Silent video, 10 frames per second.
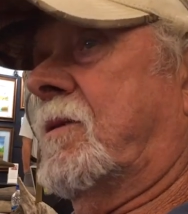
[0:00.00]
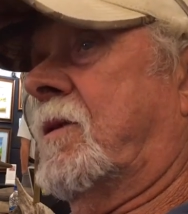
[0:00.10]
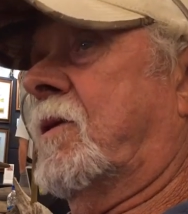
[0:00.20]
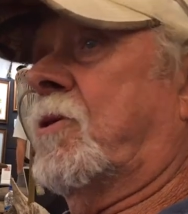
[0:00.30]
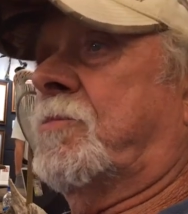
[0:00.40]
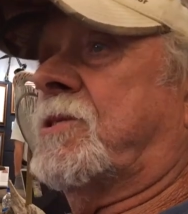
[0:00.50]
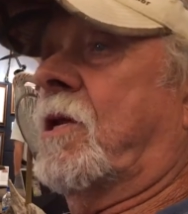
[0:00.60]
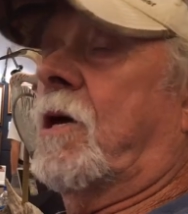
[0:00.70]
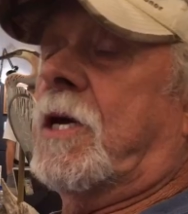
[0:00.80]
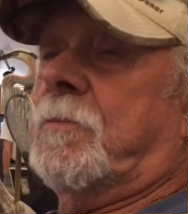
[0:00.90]
No, there was a
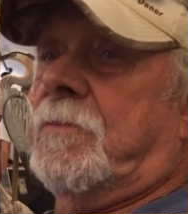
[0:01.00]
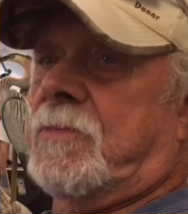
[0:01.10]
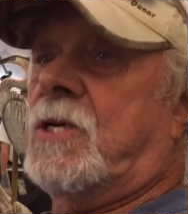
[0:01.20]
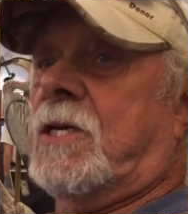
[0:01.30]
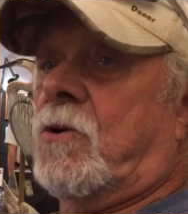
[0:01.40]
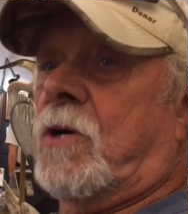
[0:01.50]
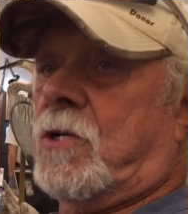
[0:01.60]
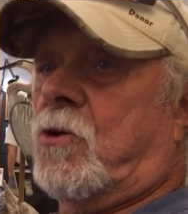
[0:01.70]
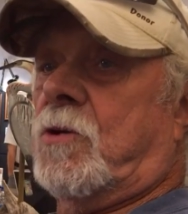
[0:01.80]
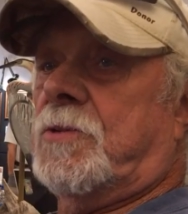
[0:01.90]
lot of decoy
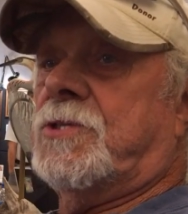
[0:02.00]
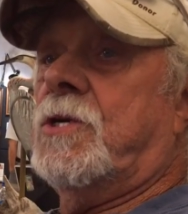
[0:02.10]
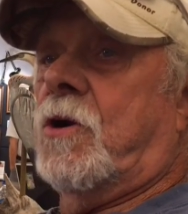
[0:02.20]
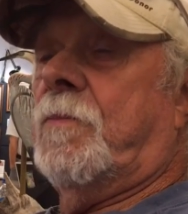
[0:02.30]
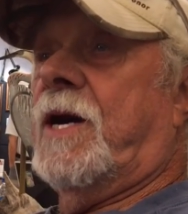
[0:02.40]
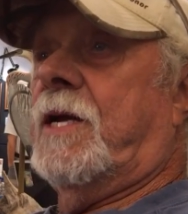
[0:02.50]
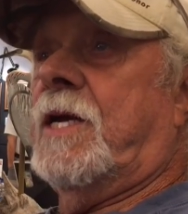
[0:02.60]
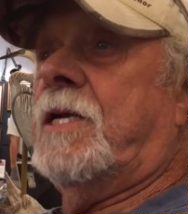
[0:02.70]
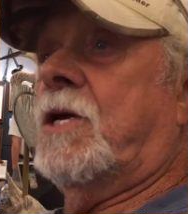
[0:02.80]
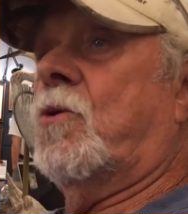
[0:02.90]
carvers, you know, back
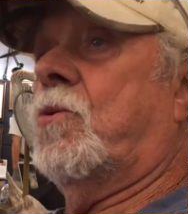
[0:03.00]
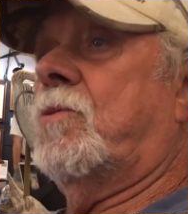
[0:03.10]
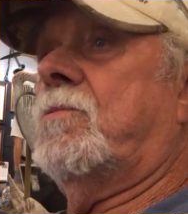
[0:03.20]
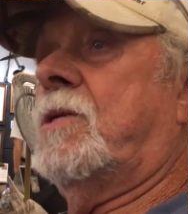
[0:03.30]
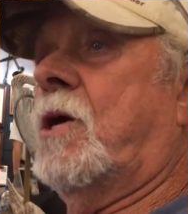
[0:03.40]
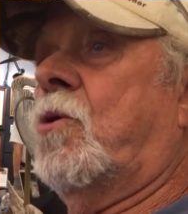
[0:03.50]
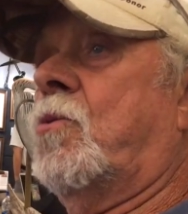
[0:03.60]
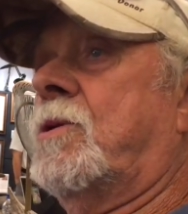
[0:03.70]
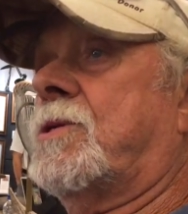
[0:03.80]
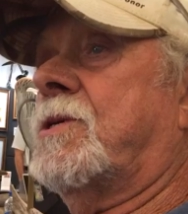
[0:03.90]
then, the old
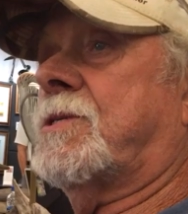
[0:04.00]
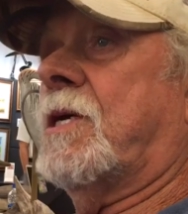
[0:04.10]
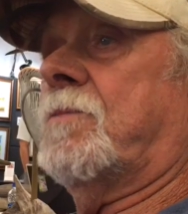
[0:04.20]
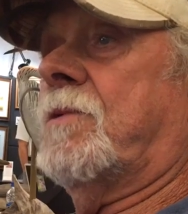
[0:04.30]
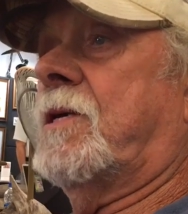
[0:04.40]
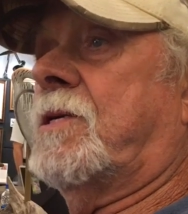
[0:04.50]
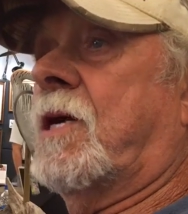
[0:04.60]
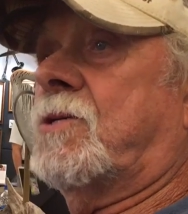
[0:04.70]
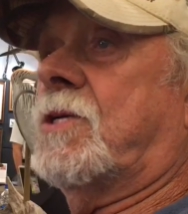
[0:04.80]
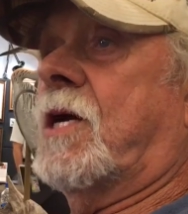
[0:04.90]
ones and stuff, like
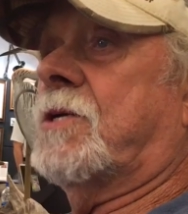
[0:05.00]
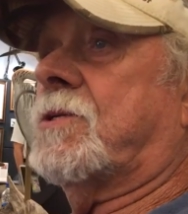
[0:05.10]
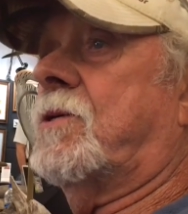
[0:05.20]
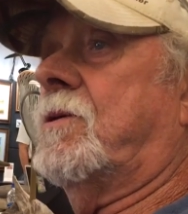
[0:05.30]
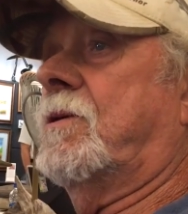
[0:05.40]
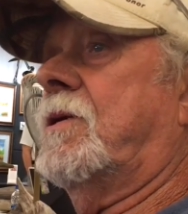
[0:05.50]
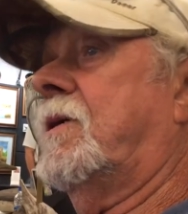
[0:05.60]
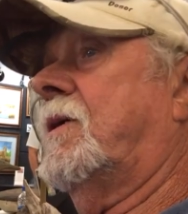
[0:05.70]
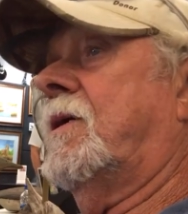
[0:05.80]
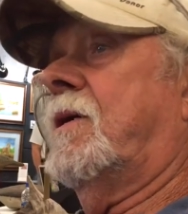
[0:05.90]
Doug Jester and
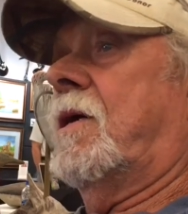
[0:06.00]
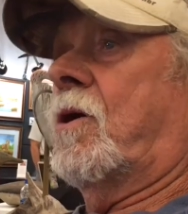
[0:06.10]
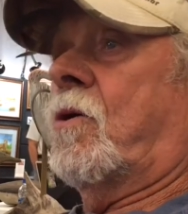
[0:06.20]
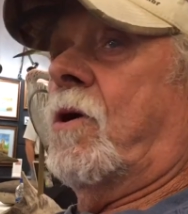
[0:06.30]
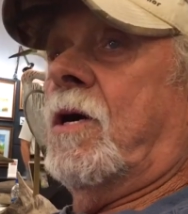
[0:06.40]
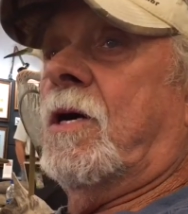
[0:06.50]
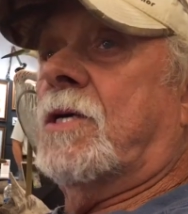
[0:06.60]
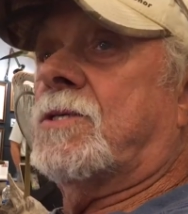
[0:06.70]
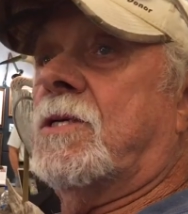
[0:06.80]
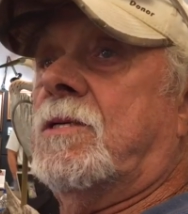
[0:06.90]
R.A.
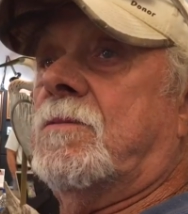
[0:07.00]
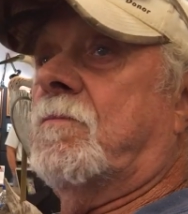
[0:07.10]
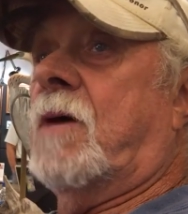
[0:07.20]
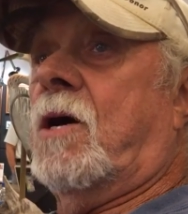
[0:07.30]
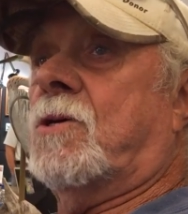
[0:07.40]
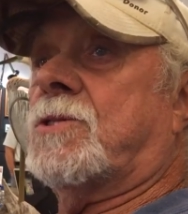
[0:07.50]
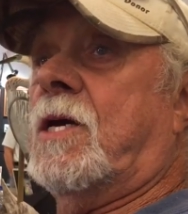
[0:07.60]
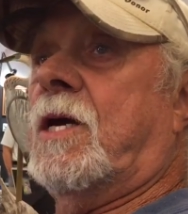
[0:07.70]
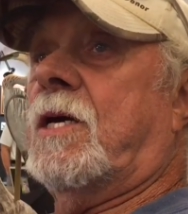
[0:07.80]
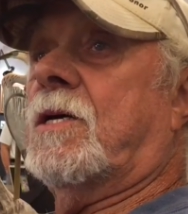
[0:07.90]
Hudson and Miles
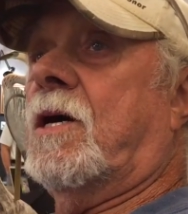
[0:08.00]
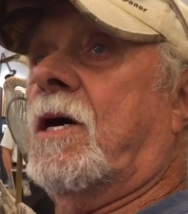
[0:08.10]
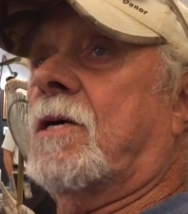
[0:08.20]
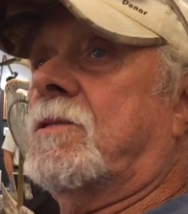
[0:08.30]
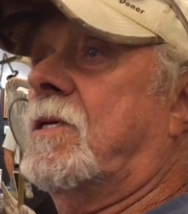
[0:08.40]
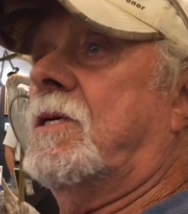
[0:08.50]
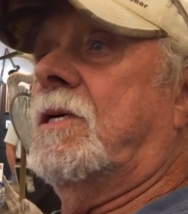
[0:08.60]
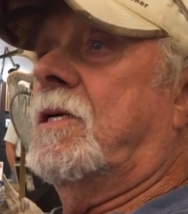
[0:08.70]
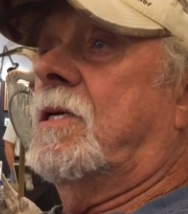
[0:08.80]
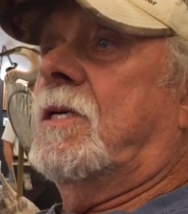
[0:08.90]
Hancock,
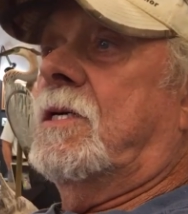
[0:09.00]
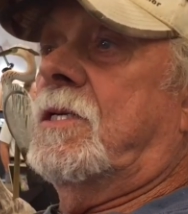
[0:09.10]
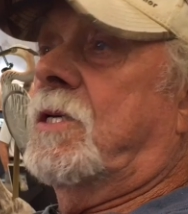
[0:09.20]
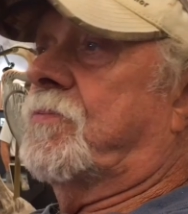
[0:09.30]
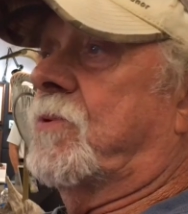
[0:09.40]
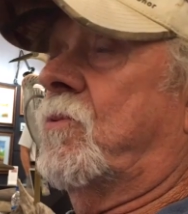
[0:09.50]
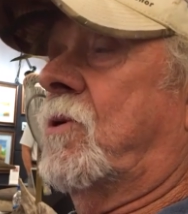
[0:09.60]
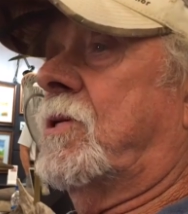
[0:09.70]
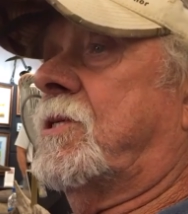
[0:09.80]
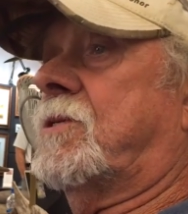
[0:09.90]
and different
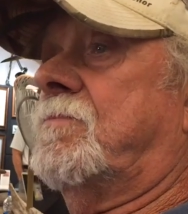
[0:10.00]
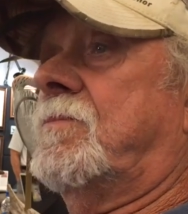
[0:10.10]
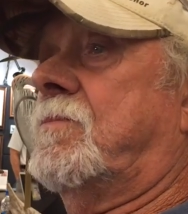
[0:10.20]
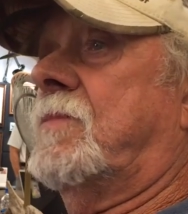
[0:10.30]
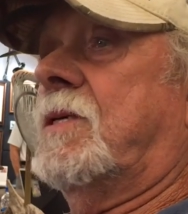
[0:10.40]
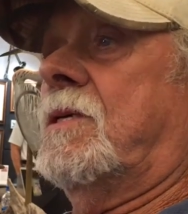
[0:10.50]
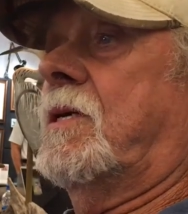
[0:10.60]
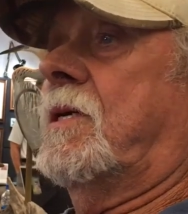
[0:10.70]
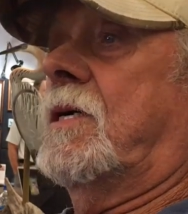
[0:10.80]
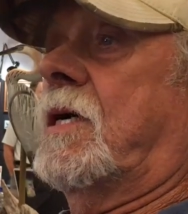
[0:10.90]
ones.
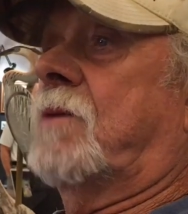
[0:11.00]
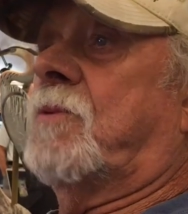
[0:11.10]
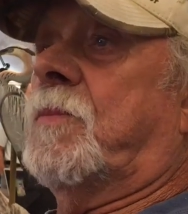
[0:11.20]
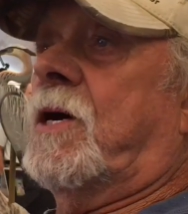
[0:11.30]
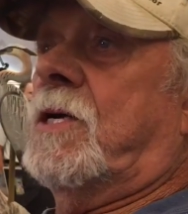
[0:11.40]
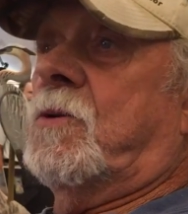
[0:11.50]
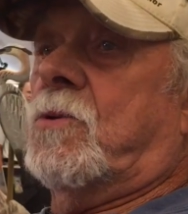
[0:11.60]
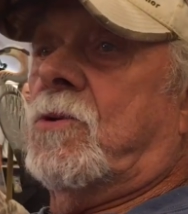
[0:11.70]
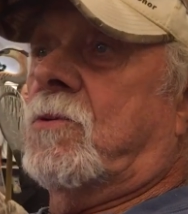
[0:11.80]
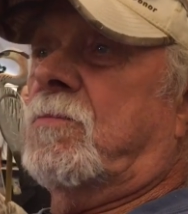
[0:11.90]
Everybody in the
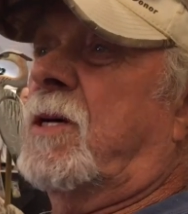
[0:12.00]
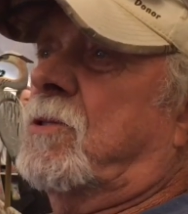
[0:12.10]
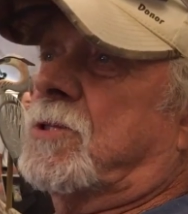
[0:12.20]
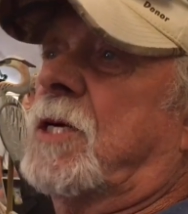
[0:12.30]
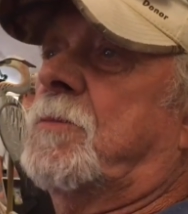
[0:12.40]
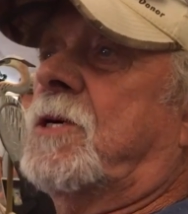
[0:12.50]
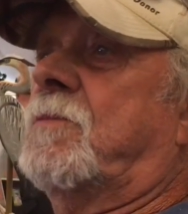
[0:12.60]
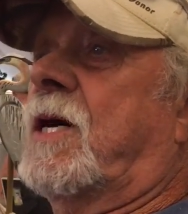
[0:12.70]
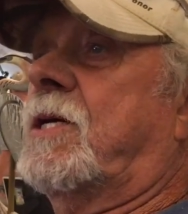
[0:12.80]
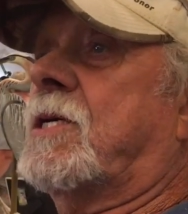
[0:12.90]
world, well, some of
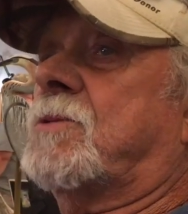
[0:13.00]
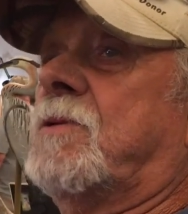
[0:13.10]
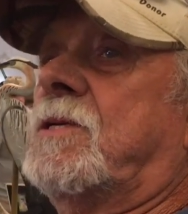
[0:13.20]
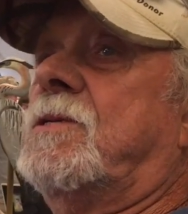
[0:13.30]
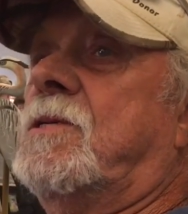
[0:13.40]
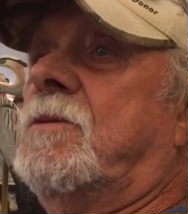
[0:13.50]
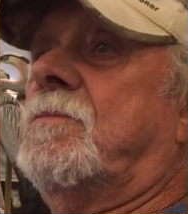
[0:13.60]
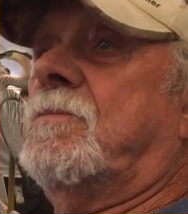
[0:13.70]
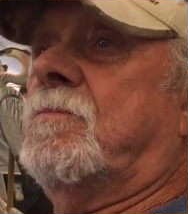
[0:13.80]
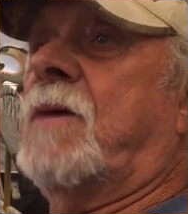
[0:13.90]
them, I guess, would
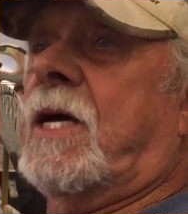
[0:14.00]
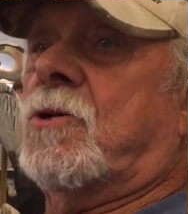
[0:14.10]
make